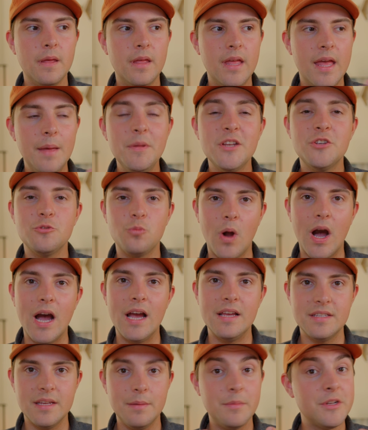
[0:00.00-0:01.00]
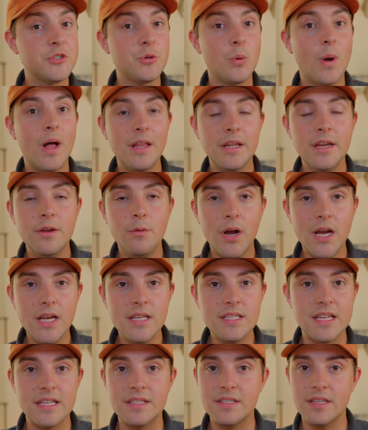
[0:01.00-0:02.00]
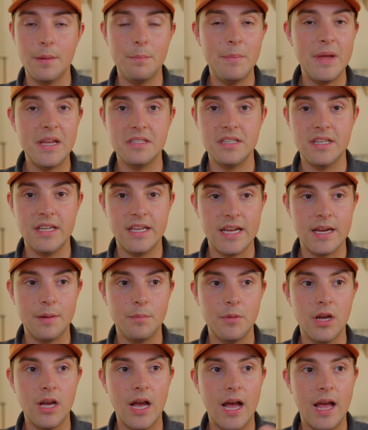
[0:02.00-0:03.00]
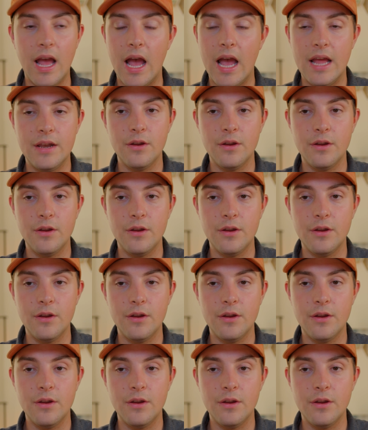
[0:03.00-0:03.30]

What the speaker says: image quality wise, it's an amazing camera. I